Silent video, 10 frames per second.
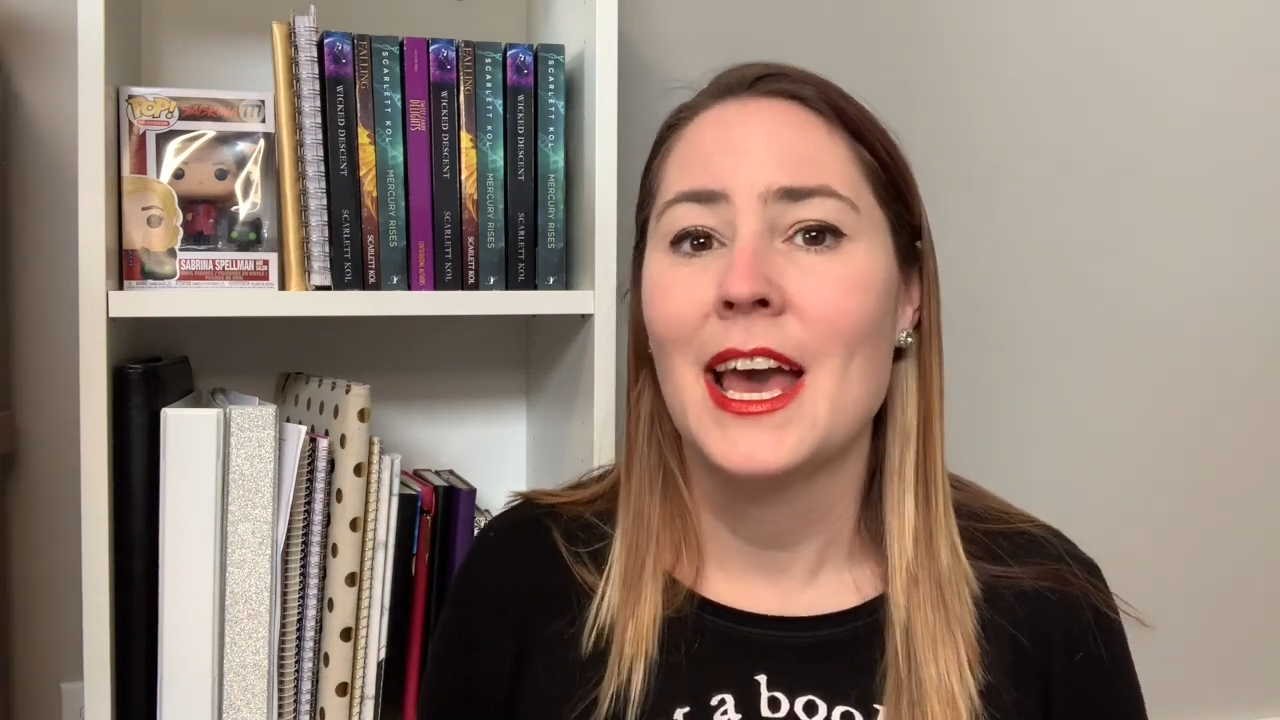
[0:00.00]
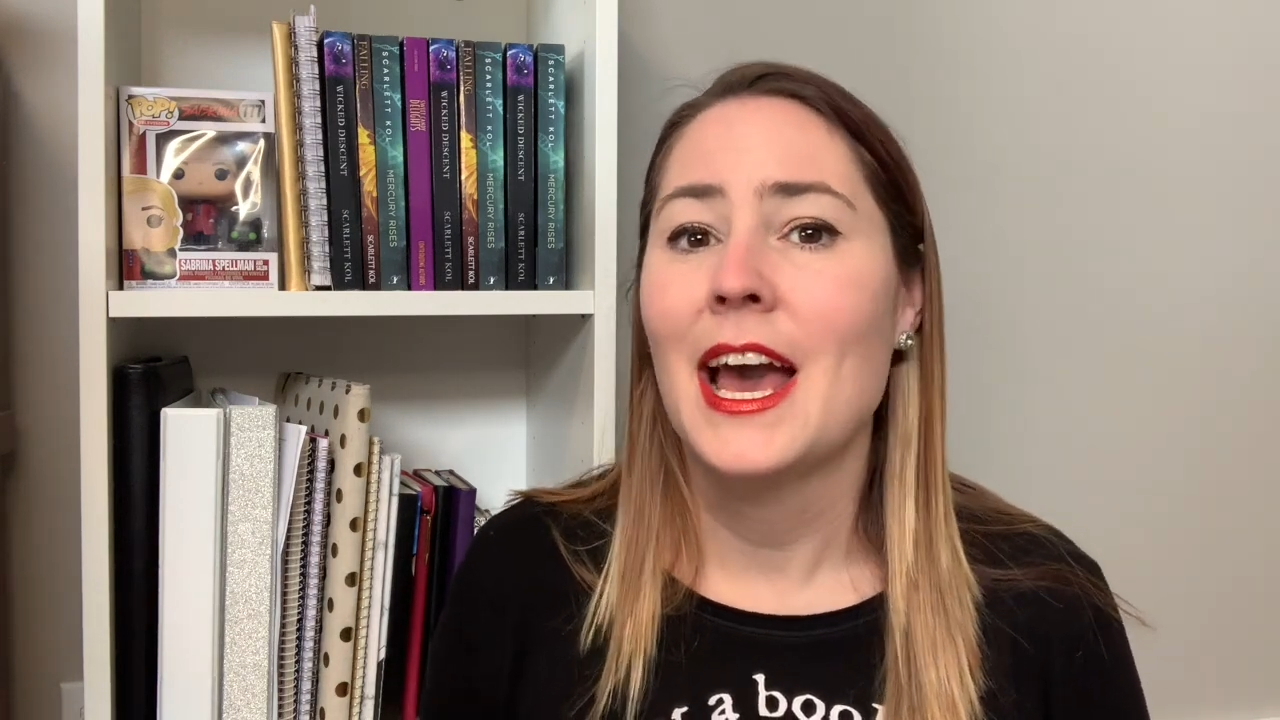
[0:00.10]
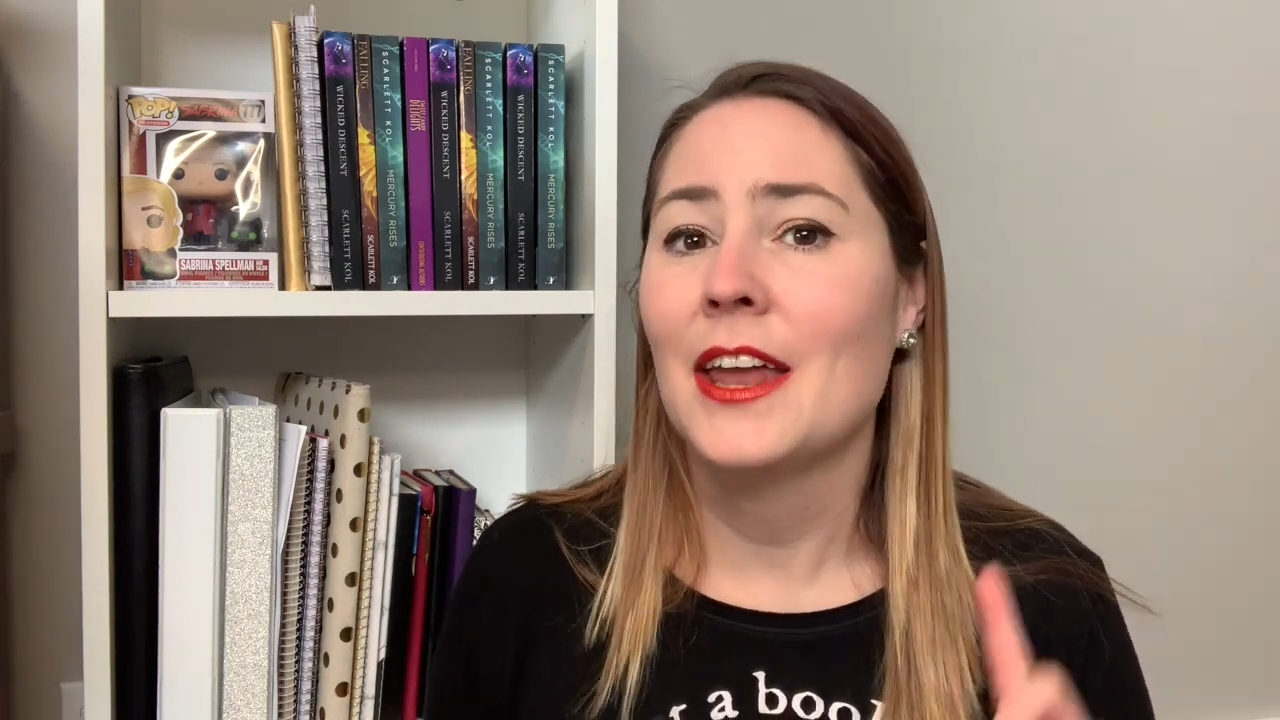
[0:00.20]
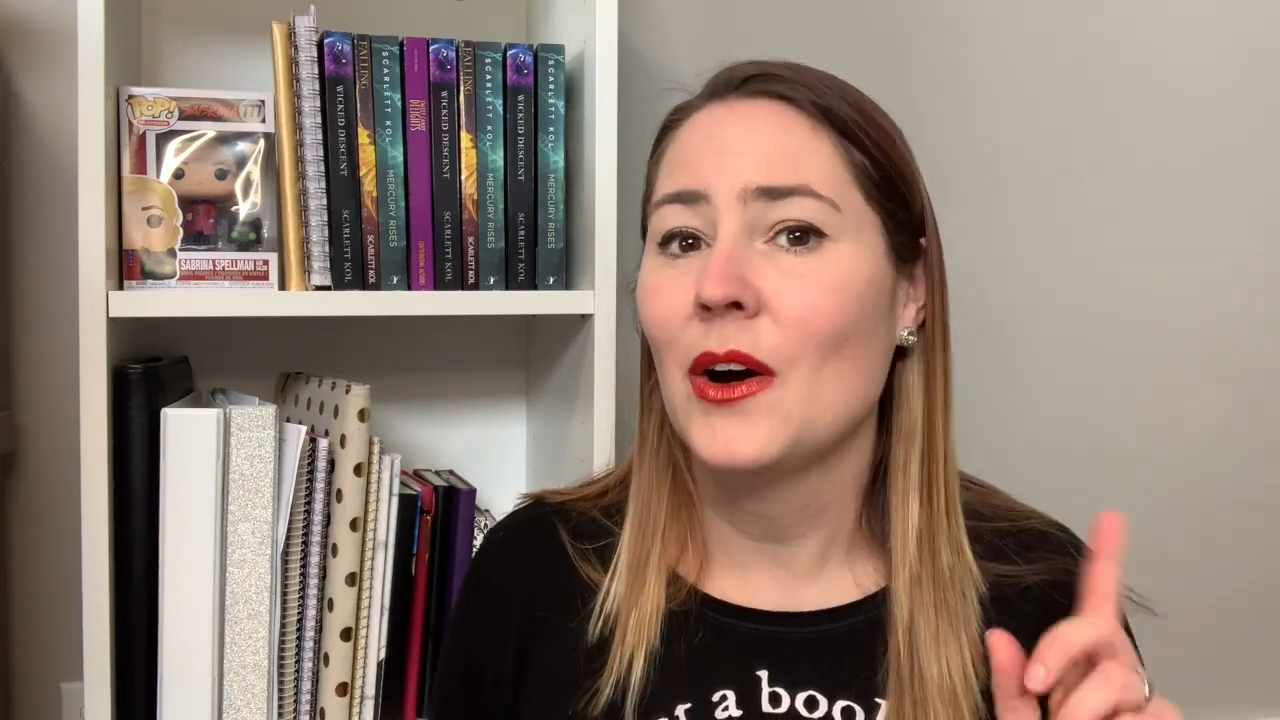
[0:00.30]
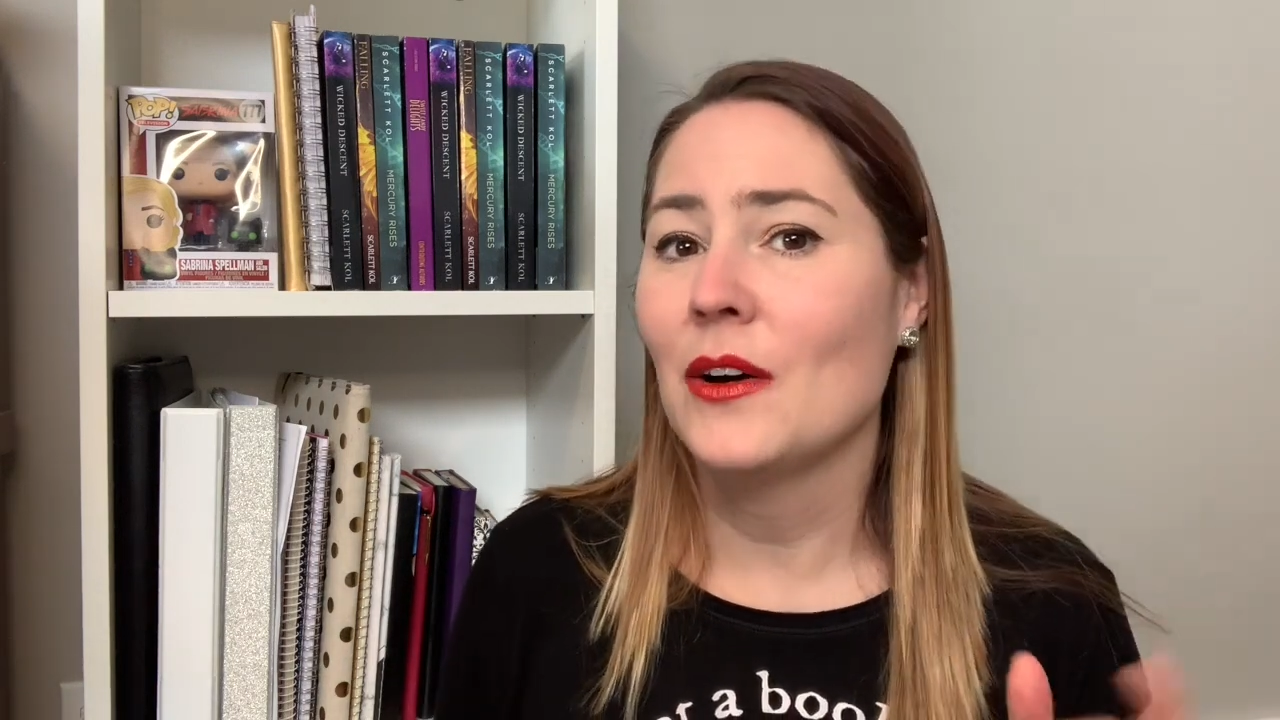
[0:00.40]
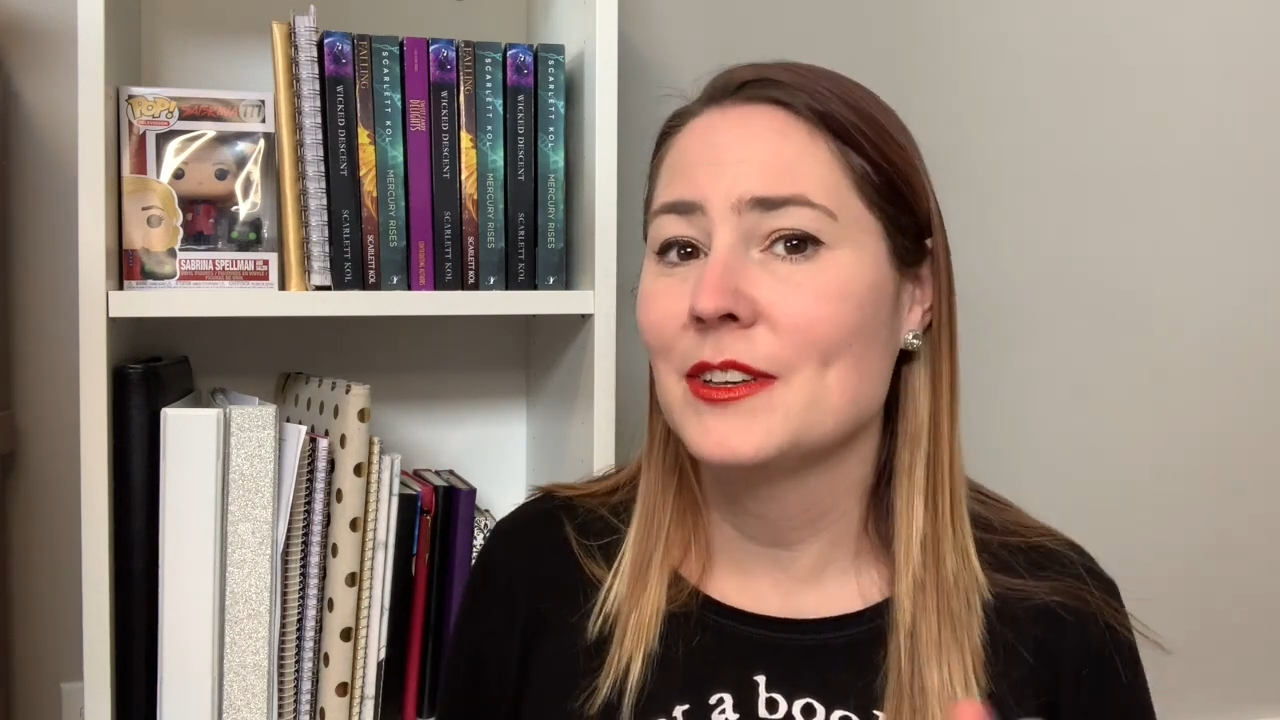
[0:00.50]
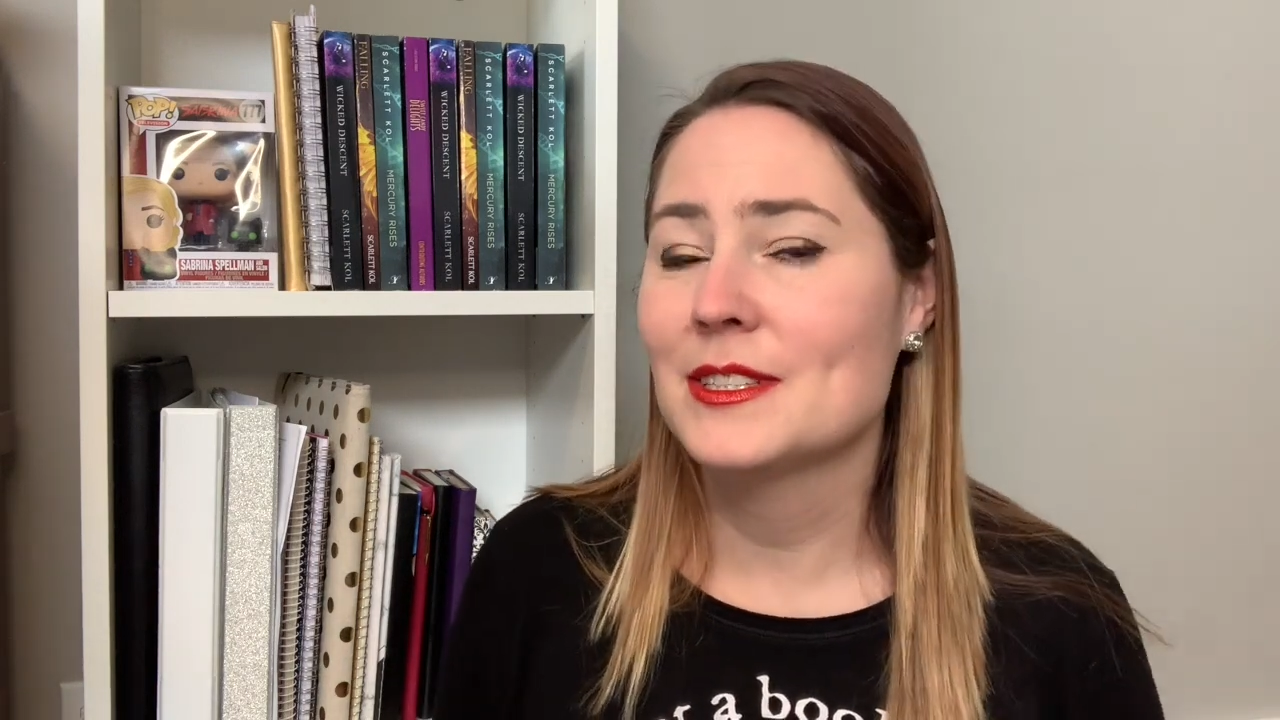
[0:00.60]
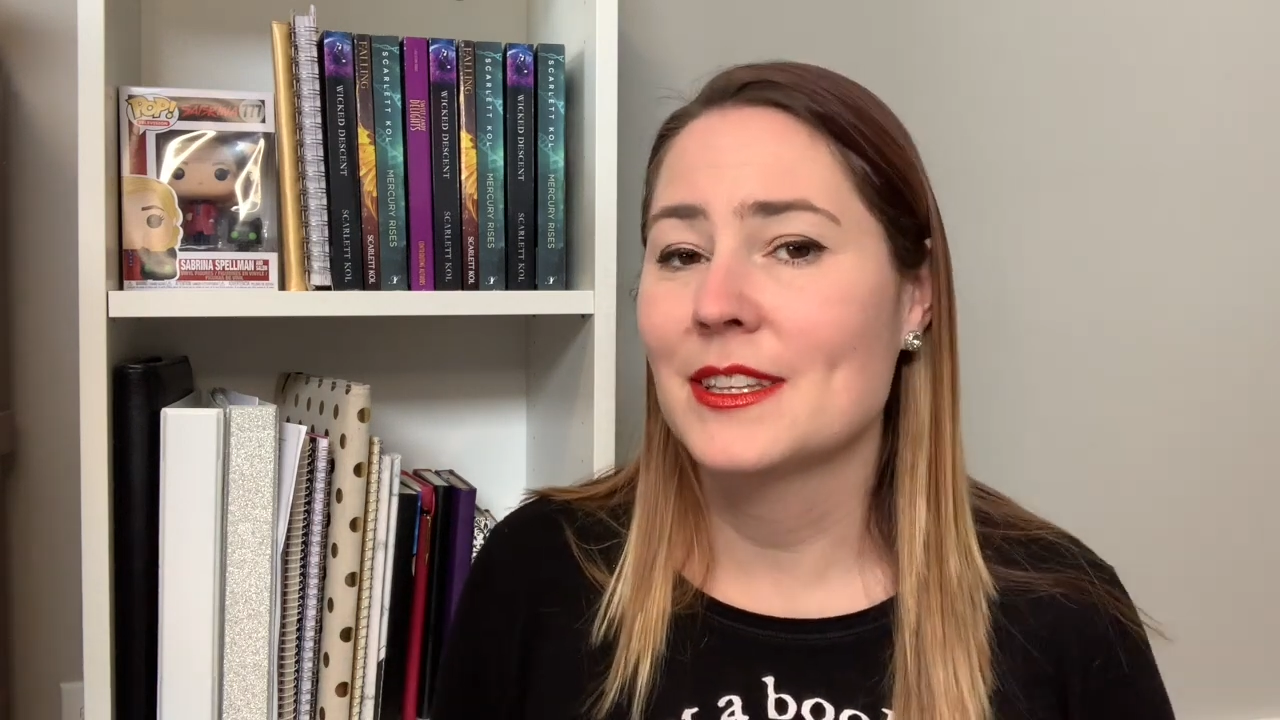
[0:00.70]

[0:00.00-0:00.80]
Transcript: And obviously